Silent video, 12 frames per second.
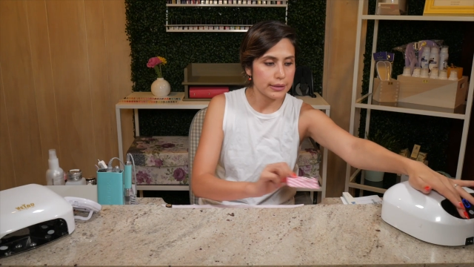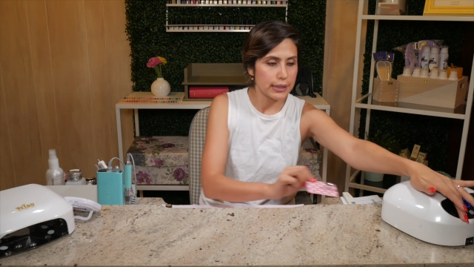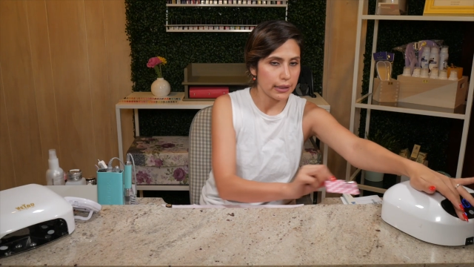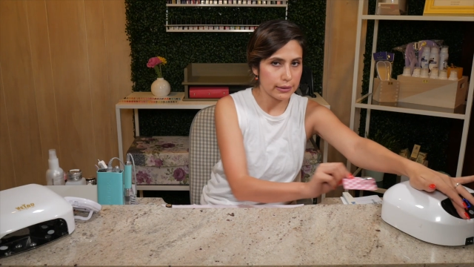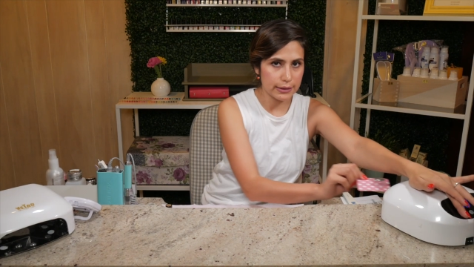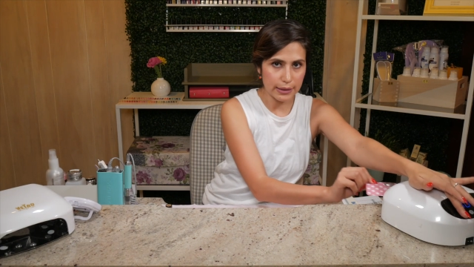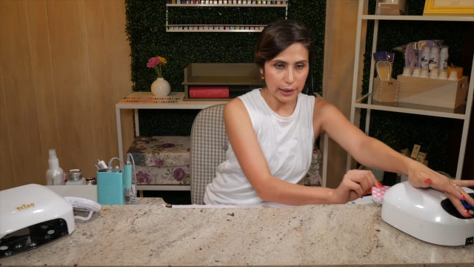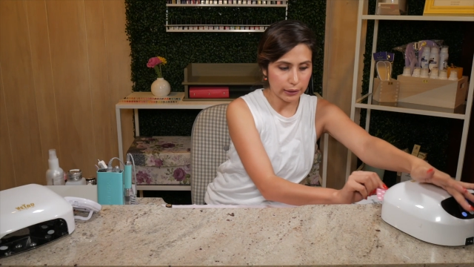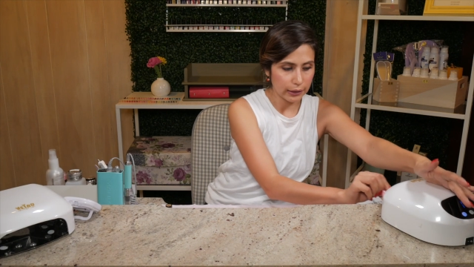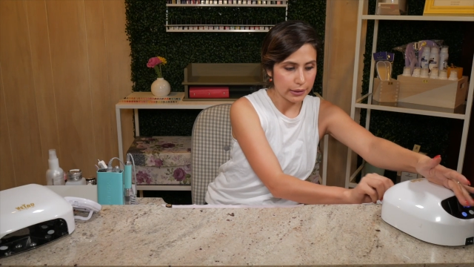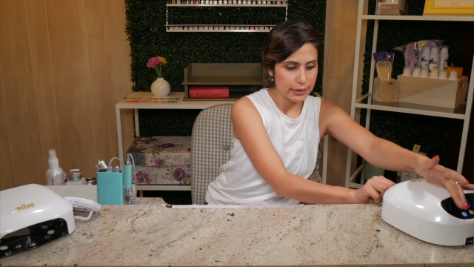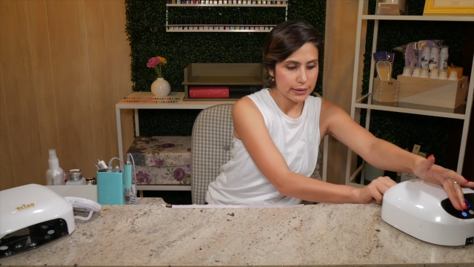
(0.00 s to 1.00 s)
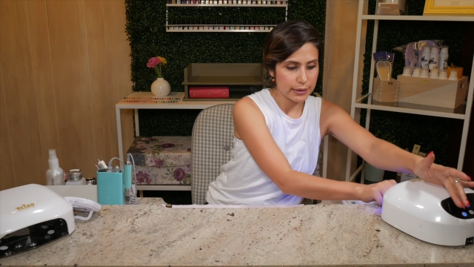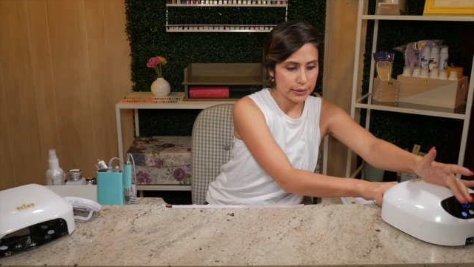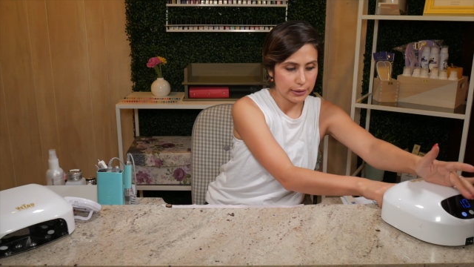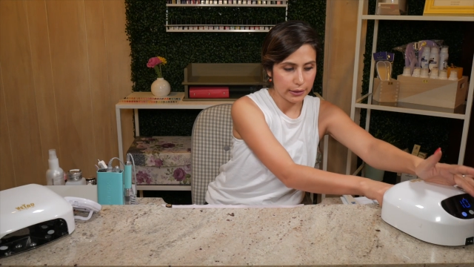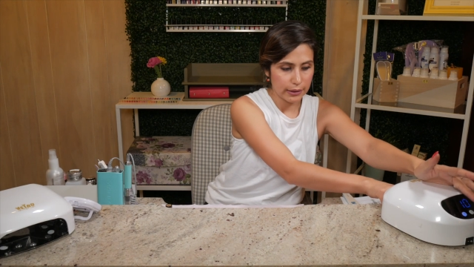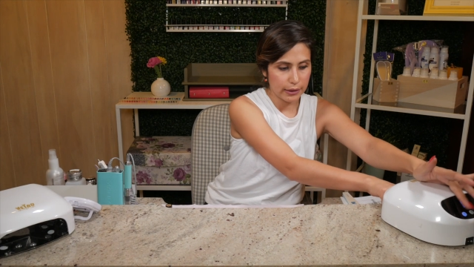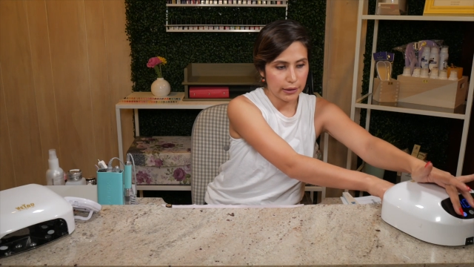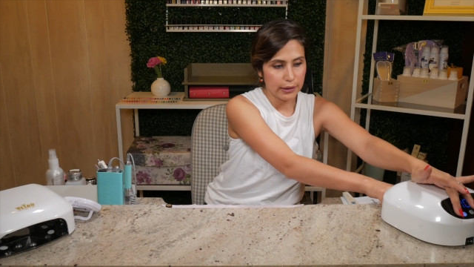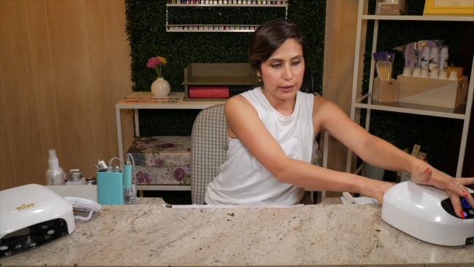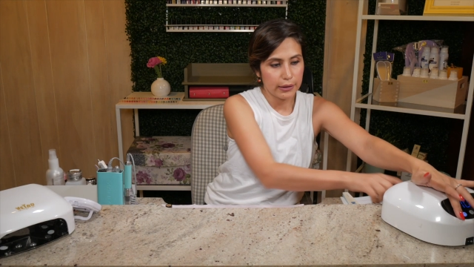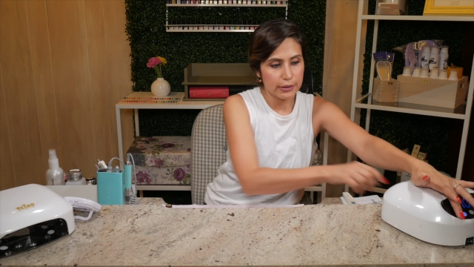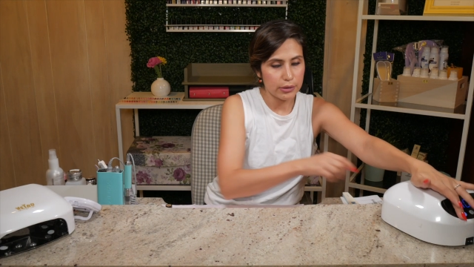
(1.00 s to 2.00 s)
10 seconds,
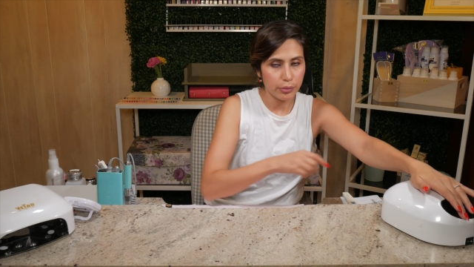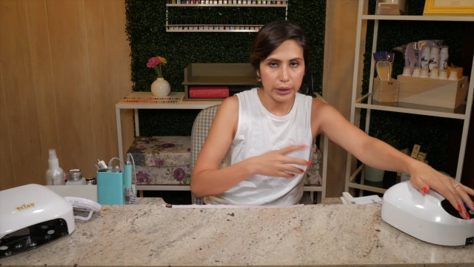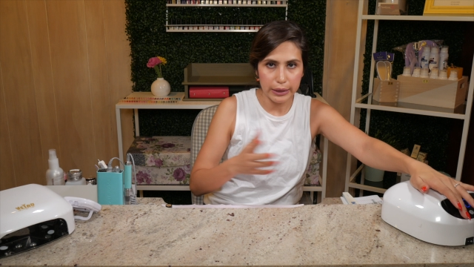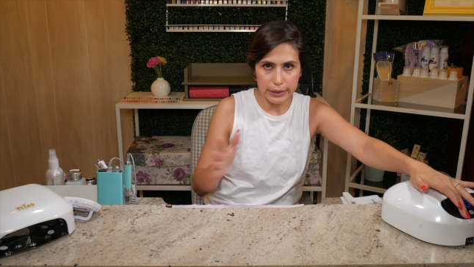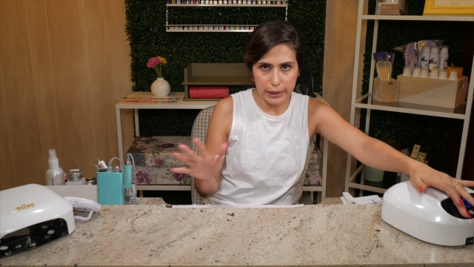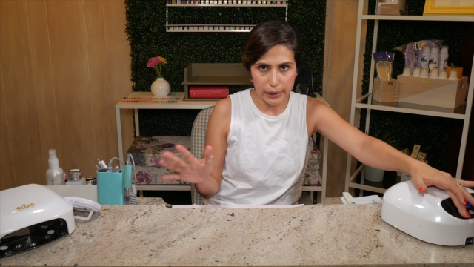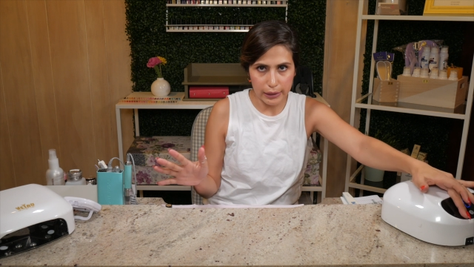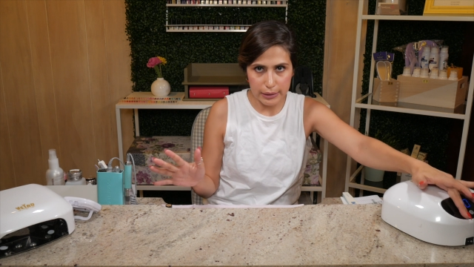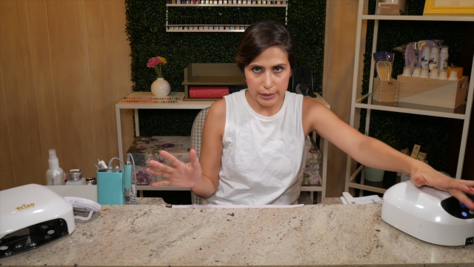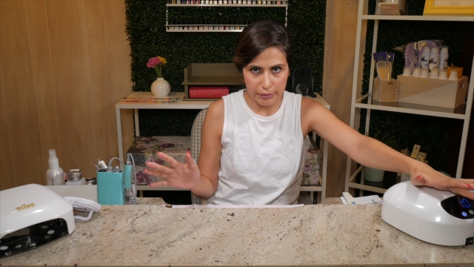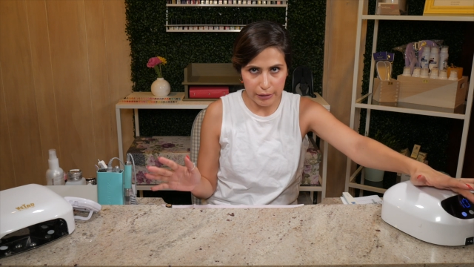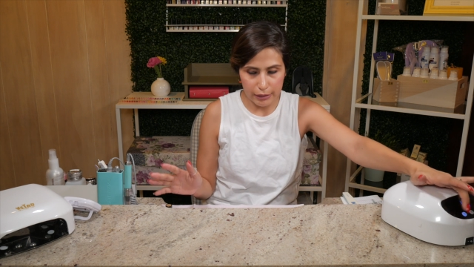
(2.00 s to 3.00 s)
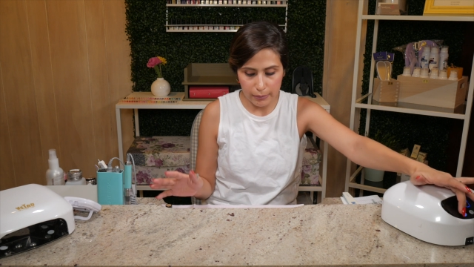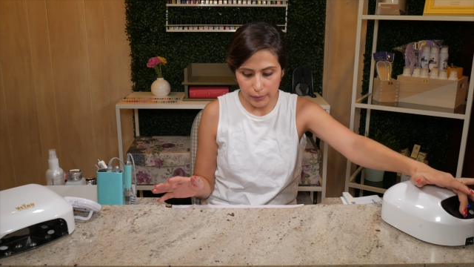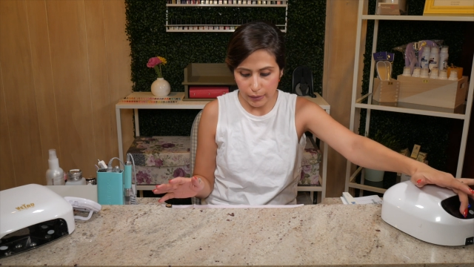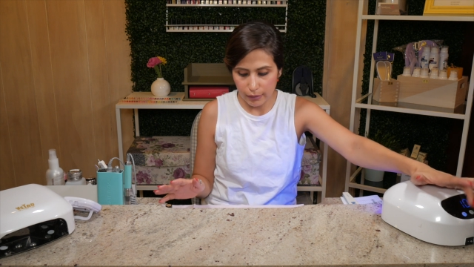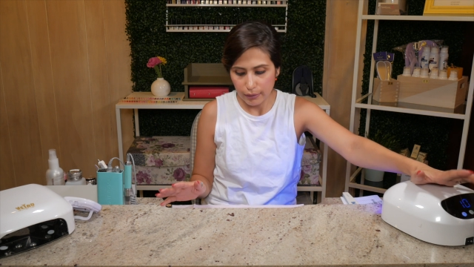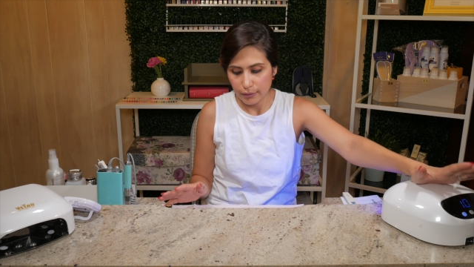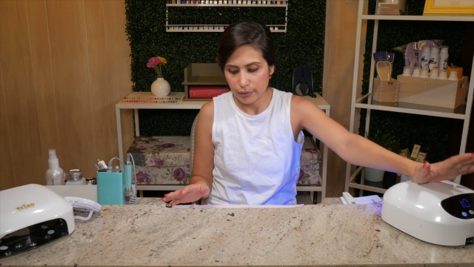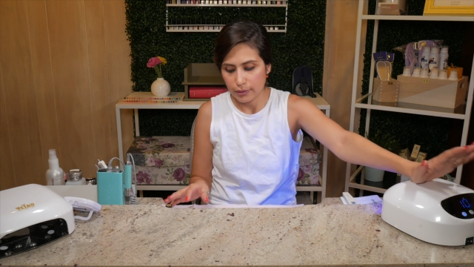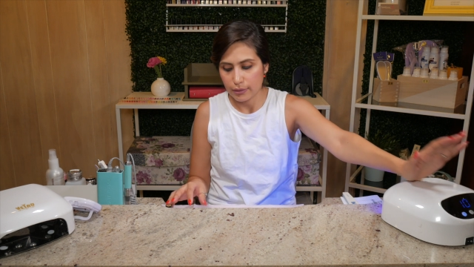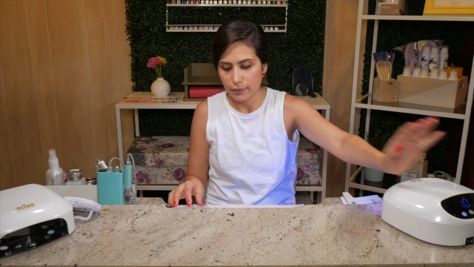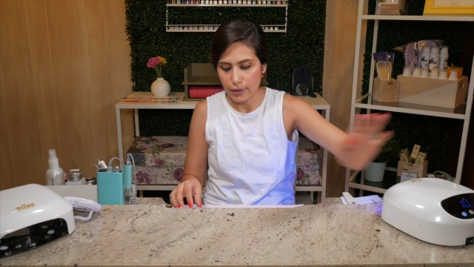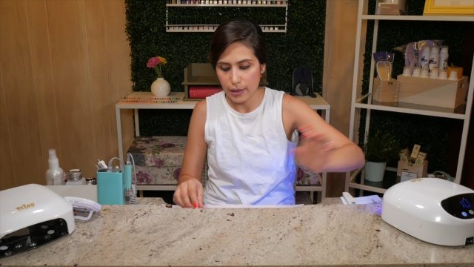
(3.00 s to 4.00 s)
20 seconds maybe,
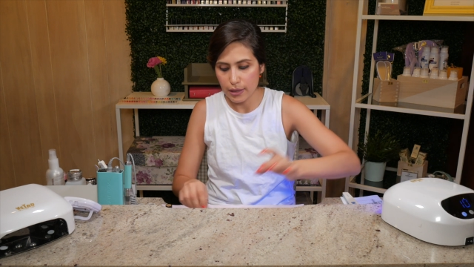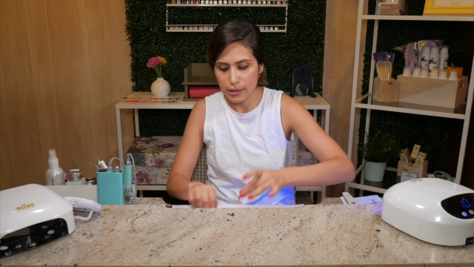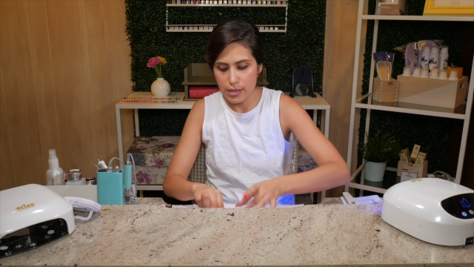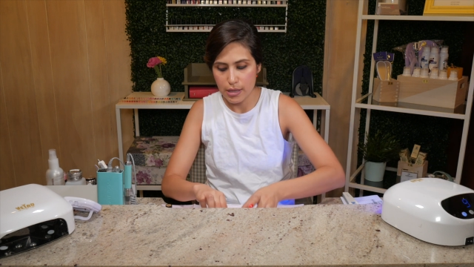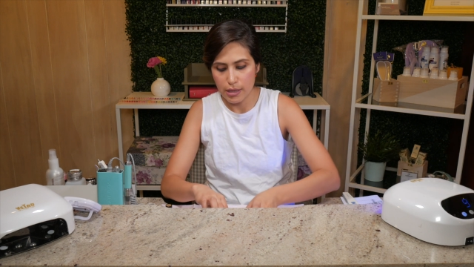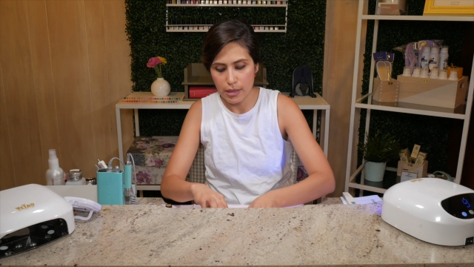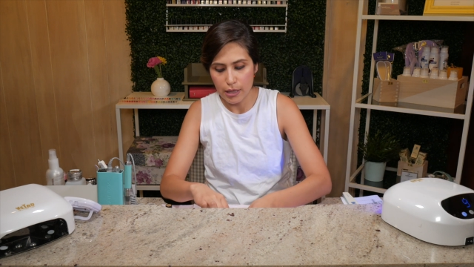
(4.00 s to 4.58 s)
right?